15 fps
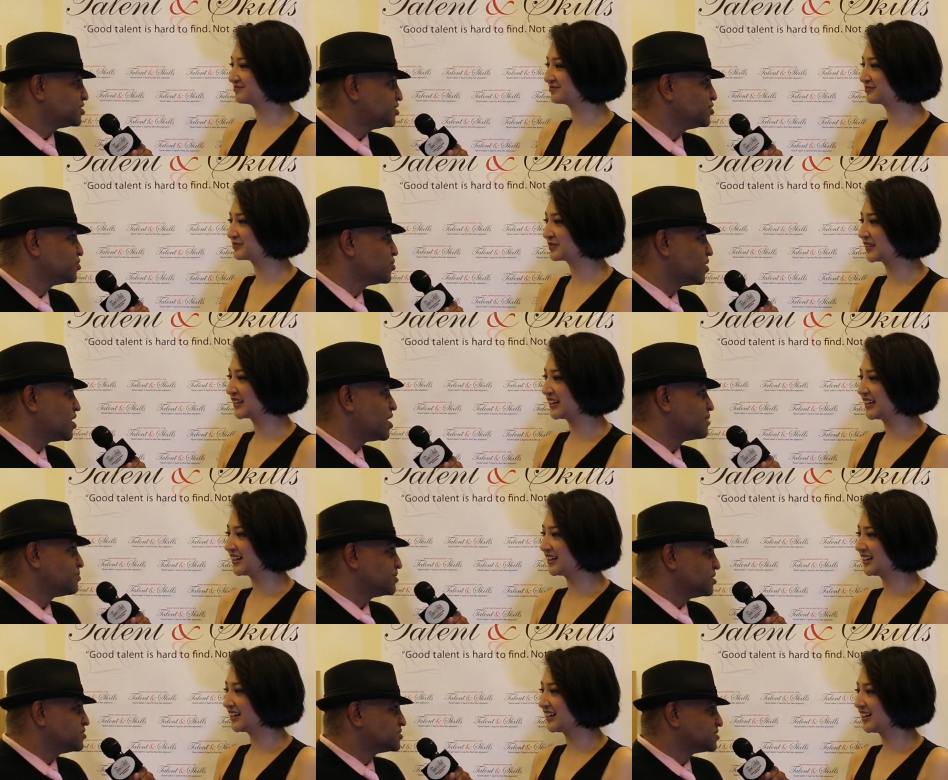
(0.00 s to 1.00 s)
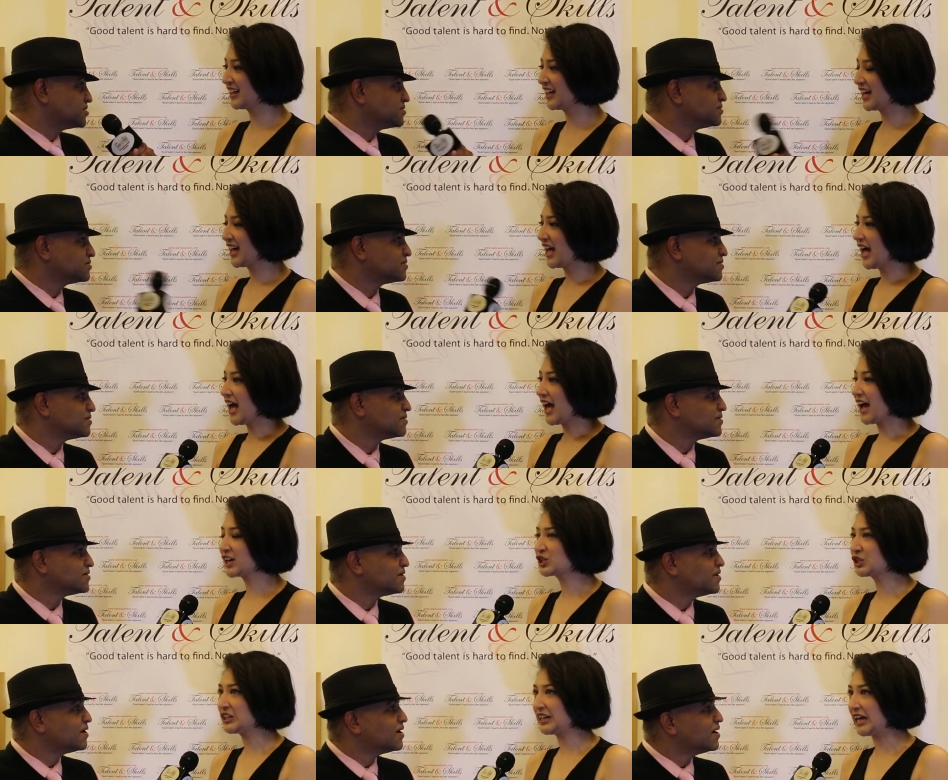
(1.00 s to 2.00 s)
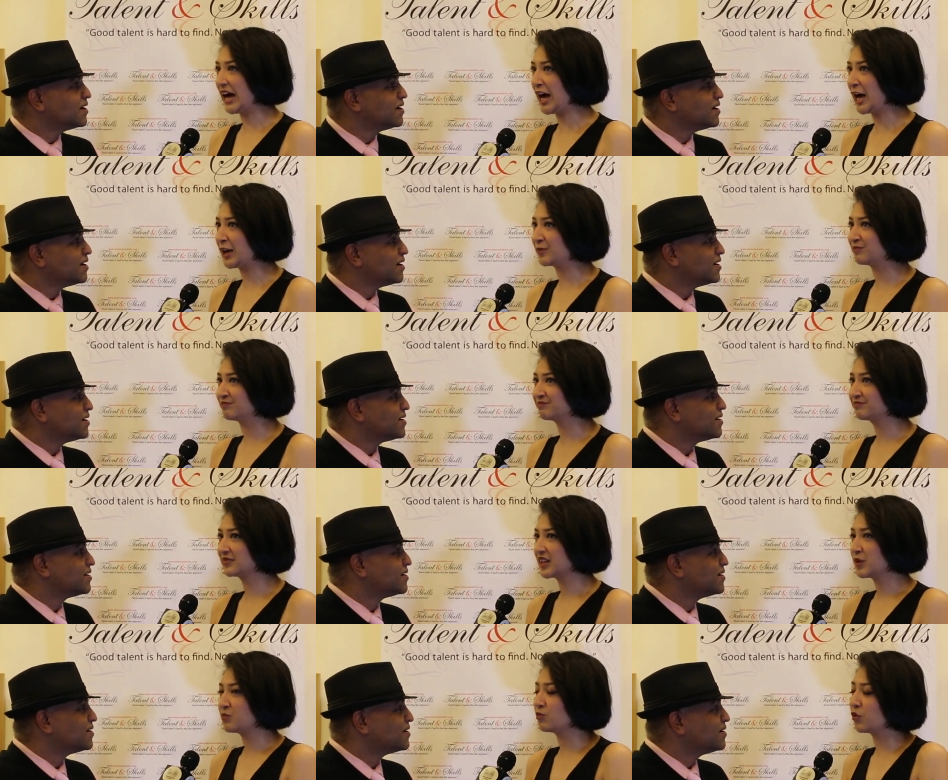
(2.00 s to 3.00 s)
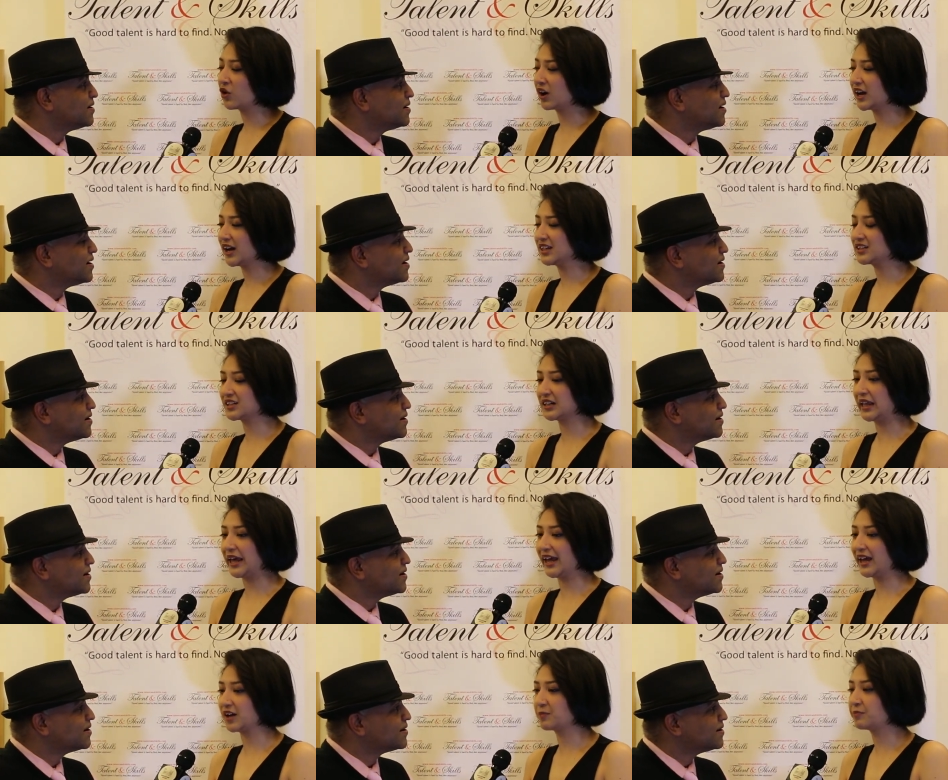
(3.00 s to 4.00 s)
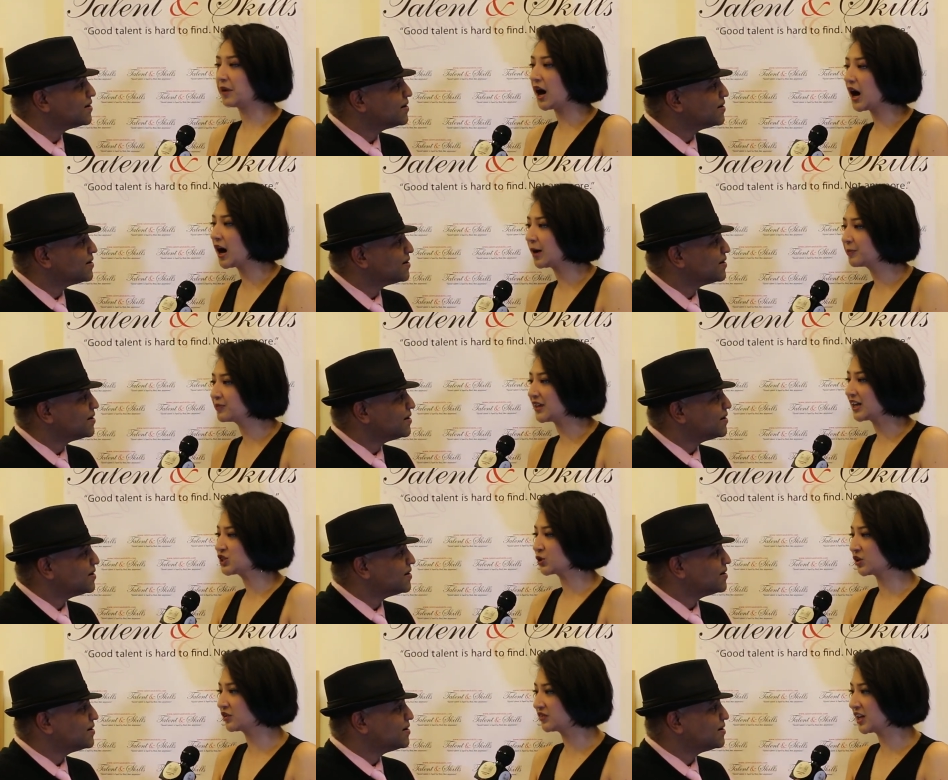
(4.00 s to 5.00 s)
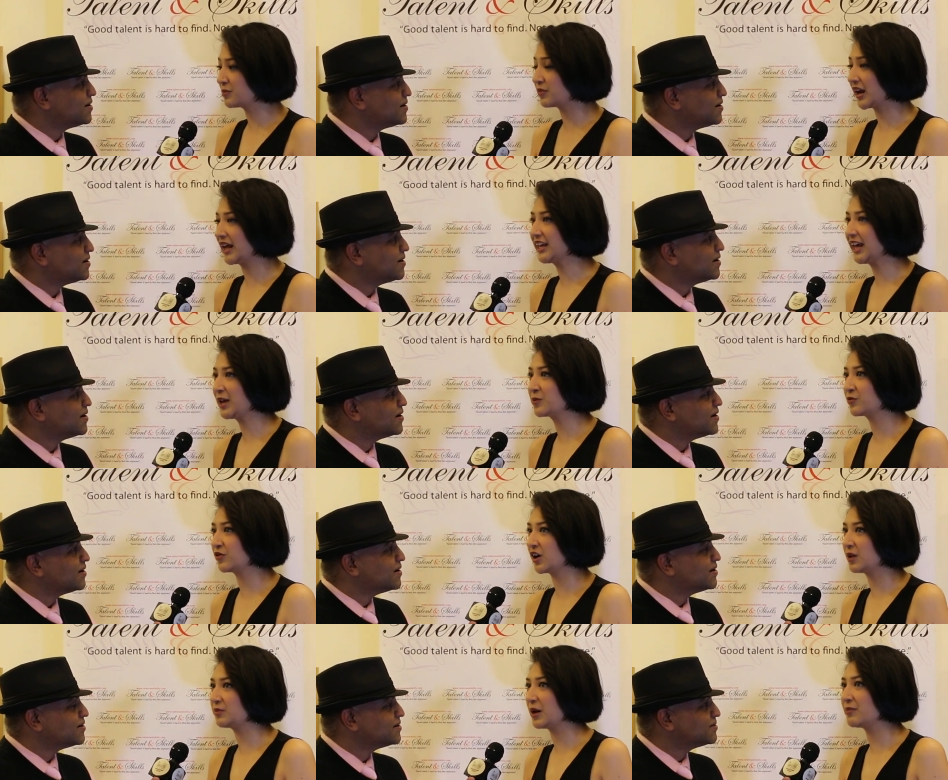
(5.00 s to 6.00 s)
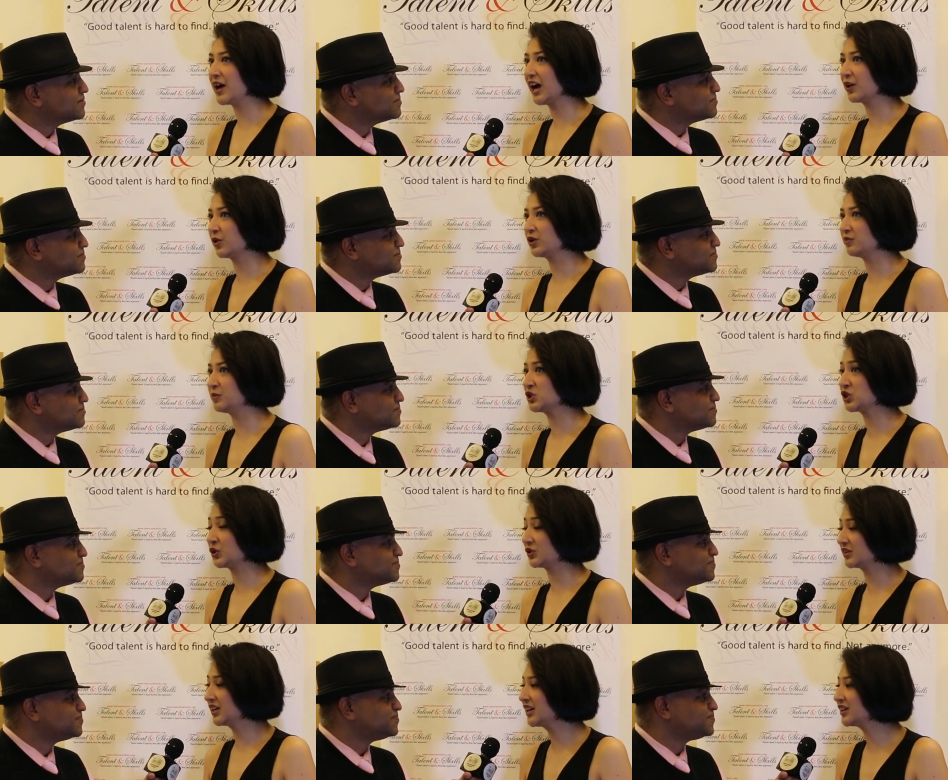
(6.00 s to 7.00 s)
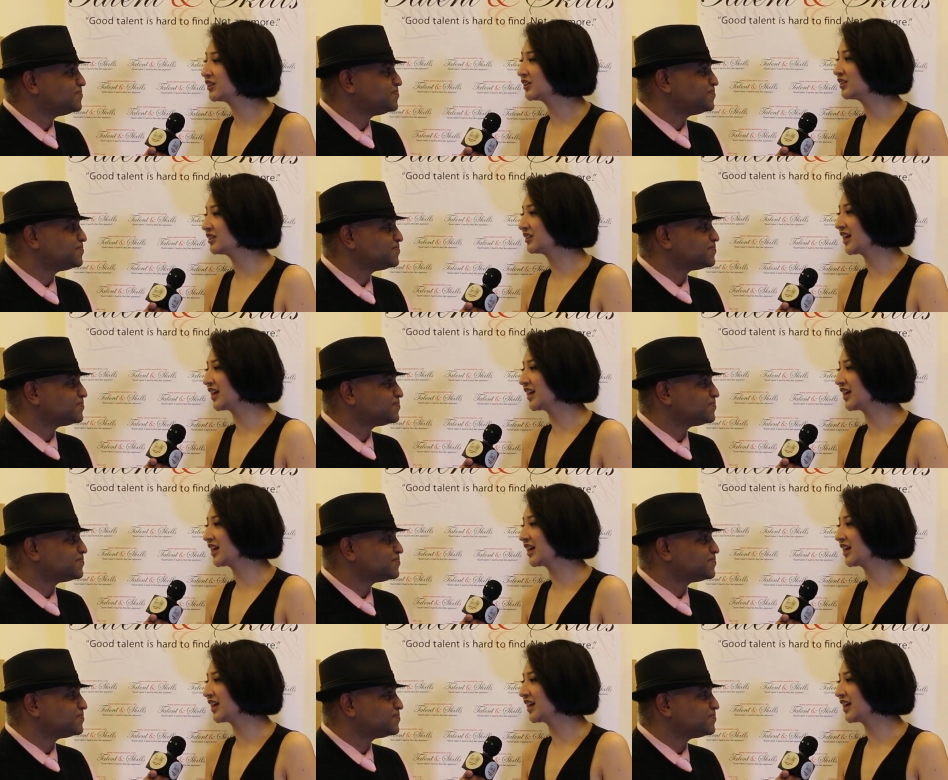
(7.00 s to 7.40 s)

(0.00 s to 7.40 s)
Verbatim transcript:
Speaker 1: do you uh, produce?
Speaker 2: Actually, I'm more into like pop, that sort of thing, but I came from a background of musical theater,